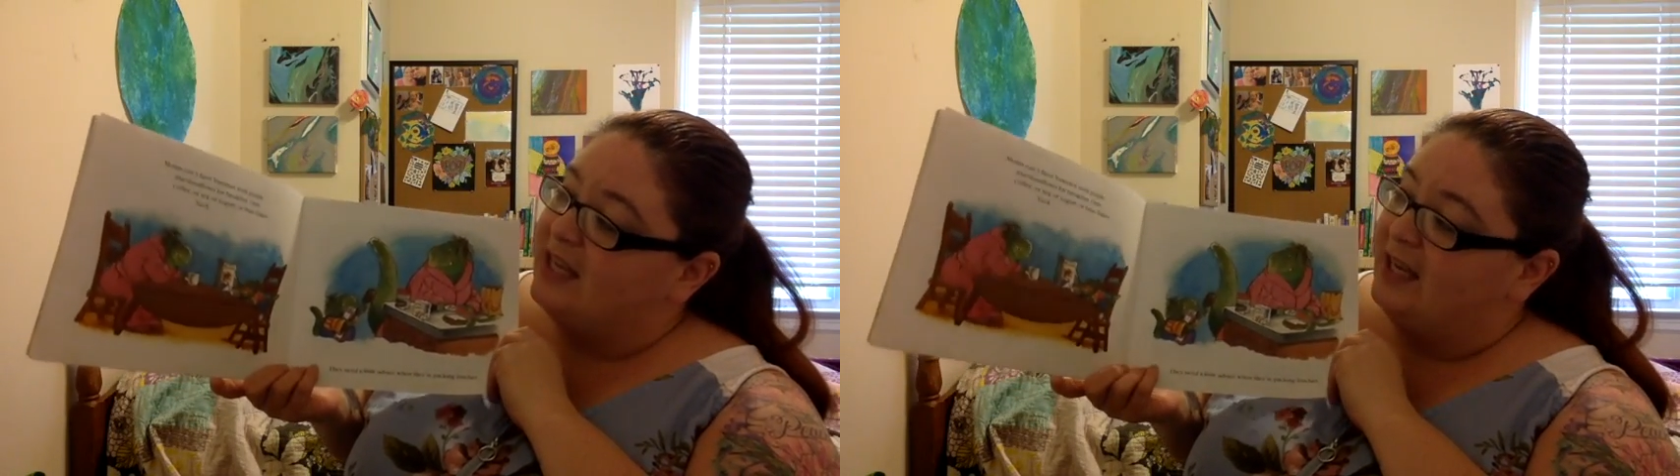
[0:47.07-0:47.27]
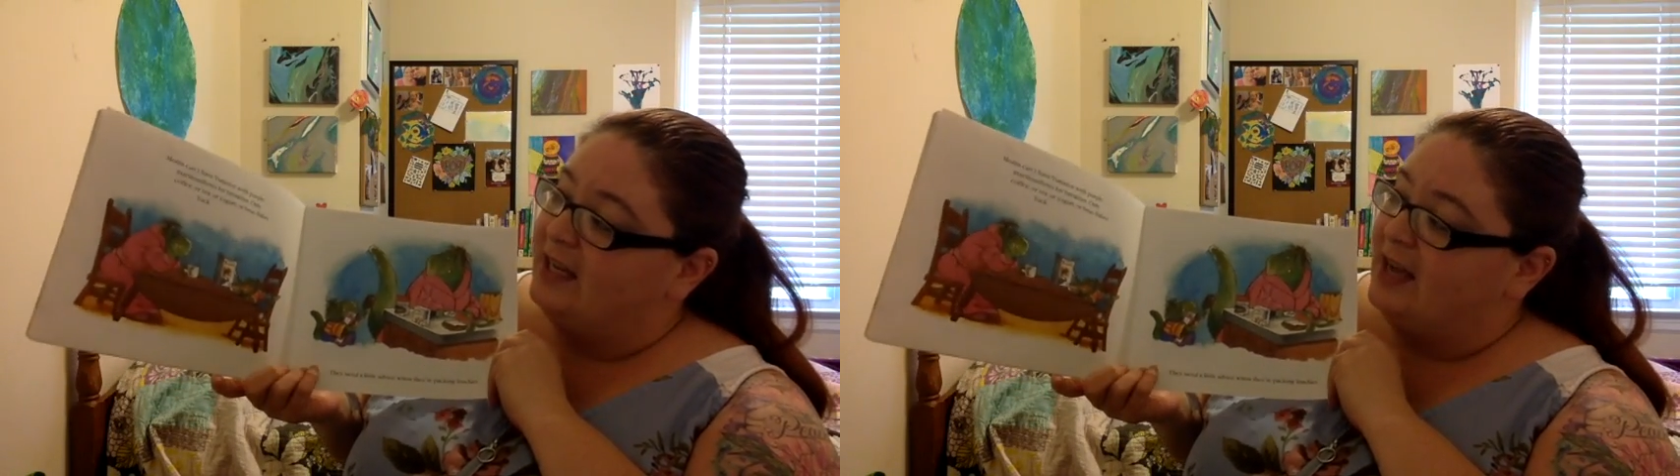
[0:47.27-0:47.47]

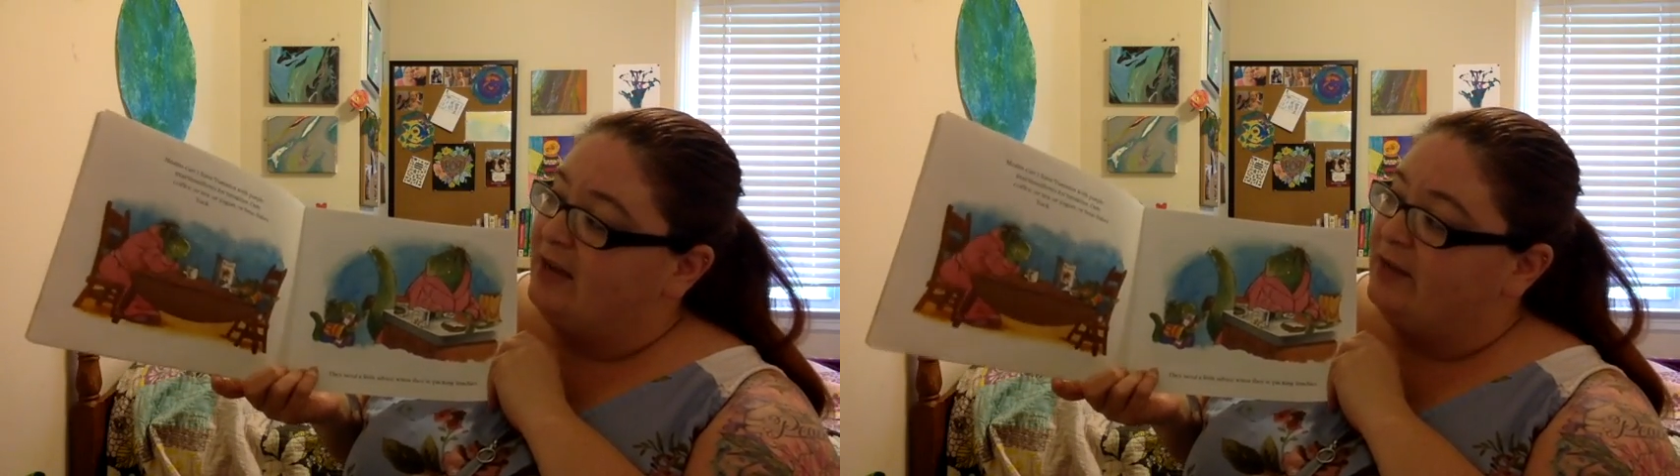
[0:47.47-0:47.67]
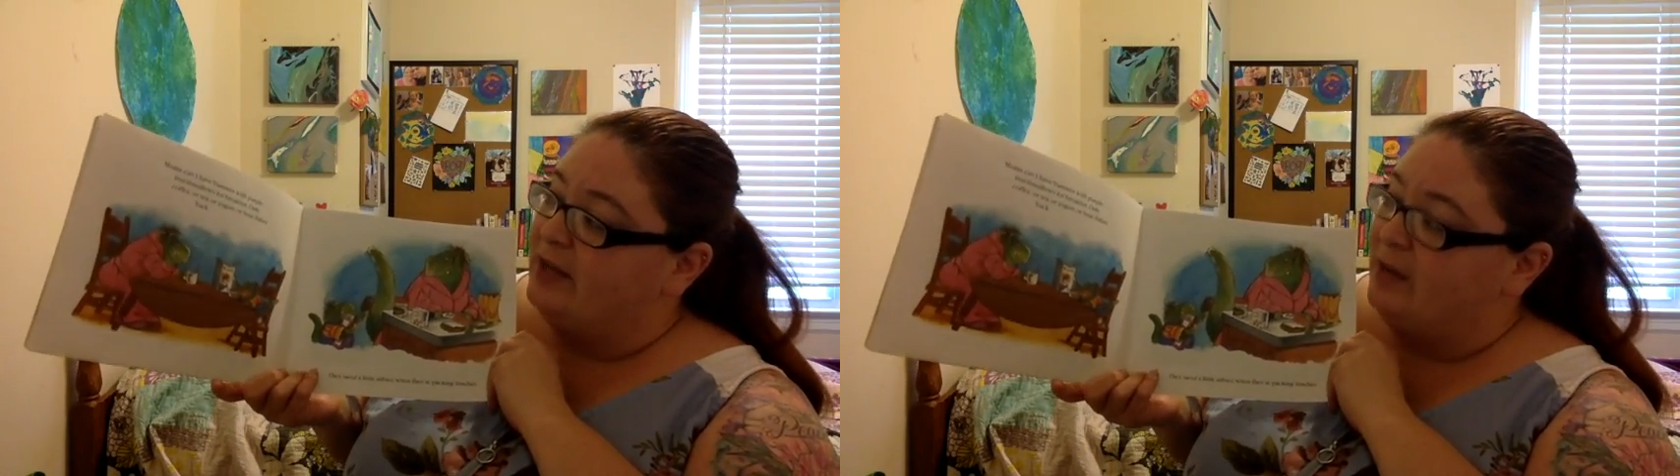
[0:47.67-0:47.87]
can't
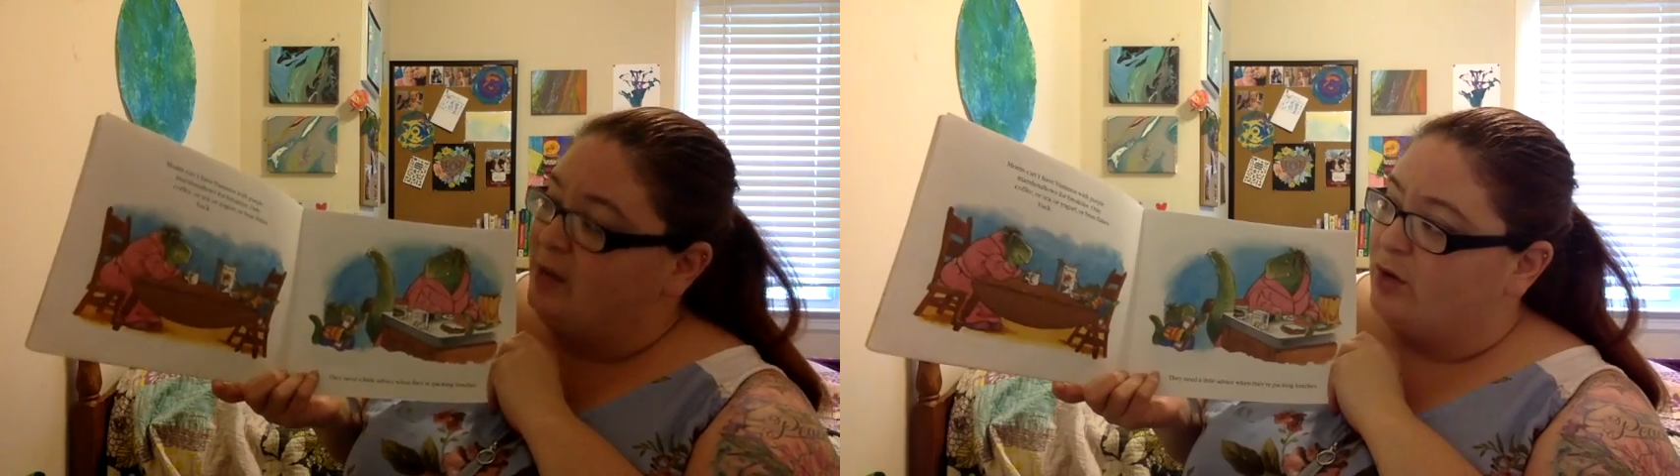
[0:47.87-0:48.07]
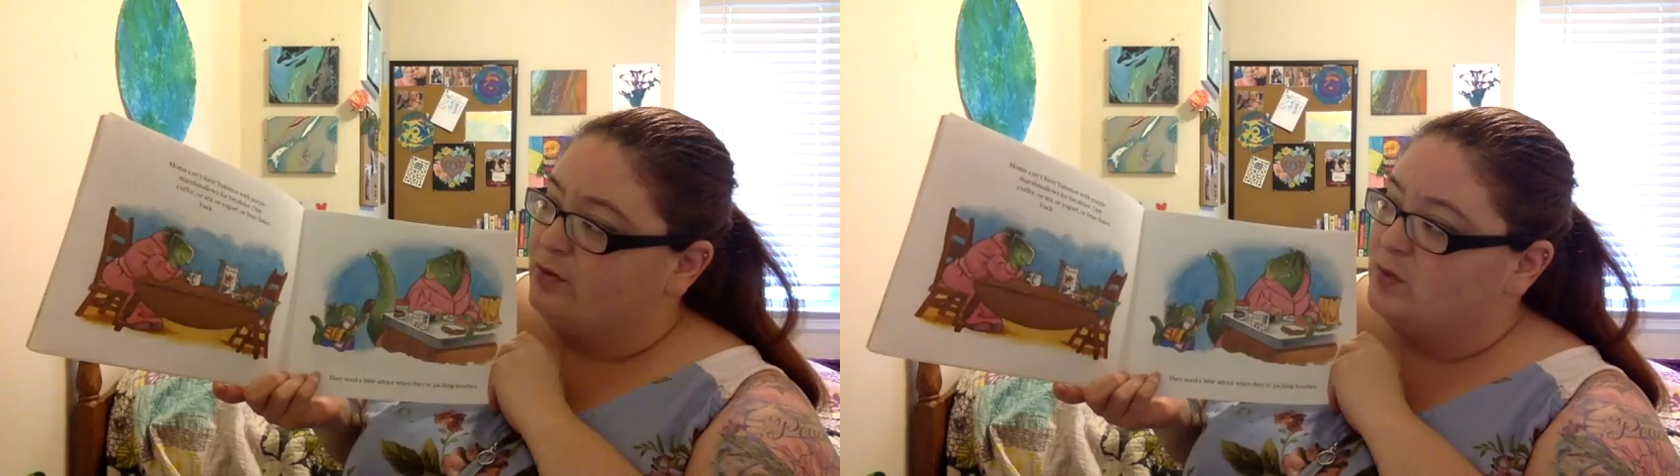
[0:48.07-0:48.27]
have
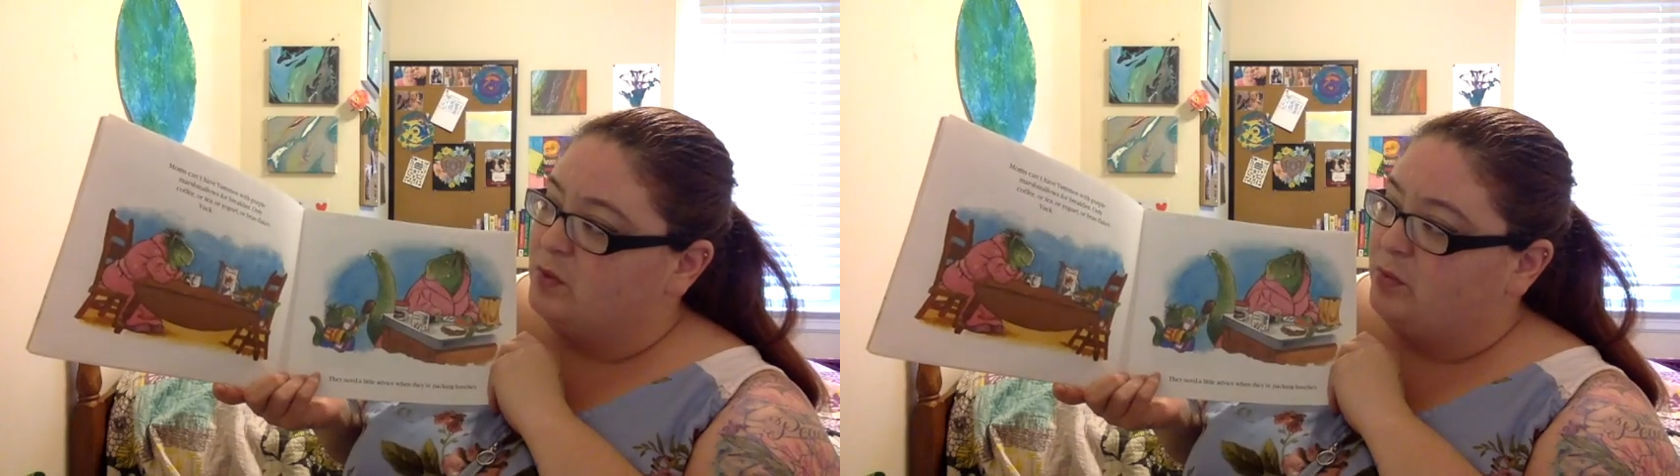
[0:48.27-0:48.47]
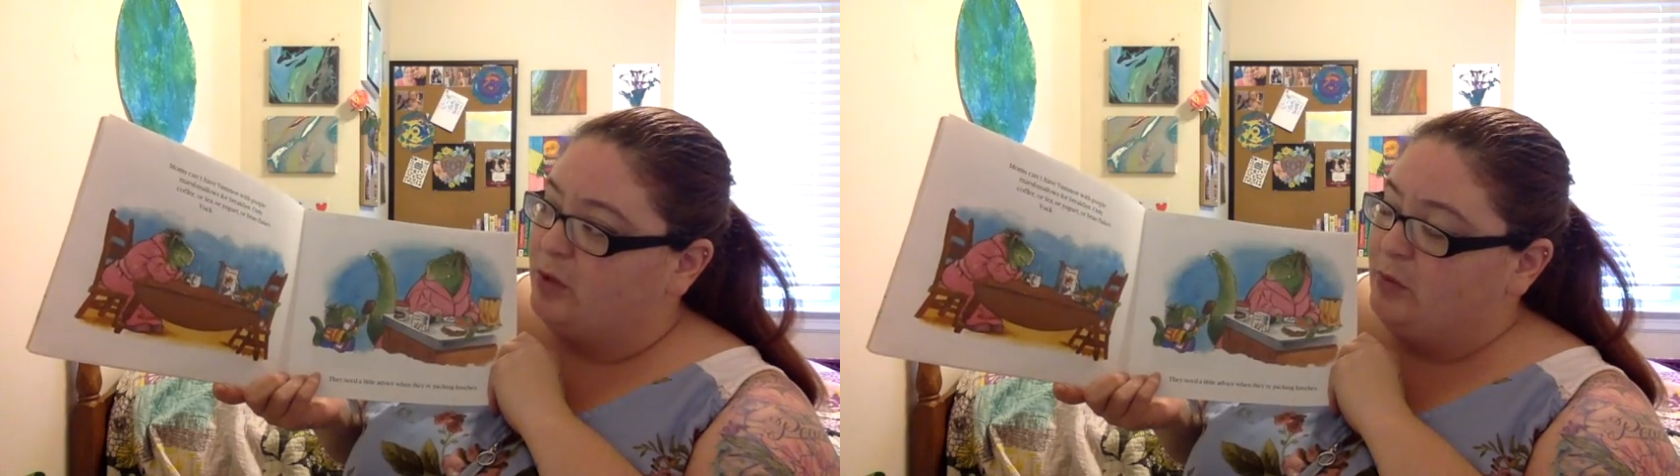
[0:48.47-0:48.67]
yummos
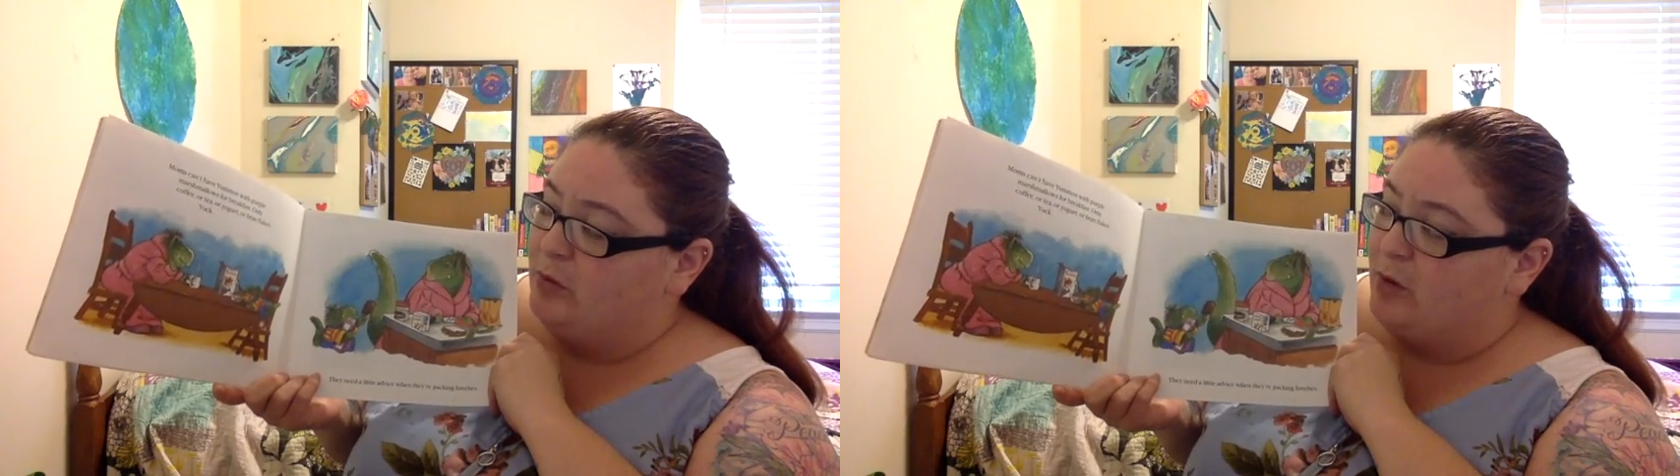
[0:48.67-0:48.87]
with purple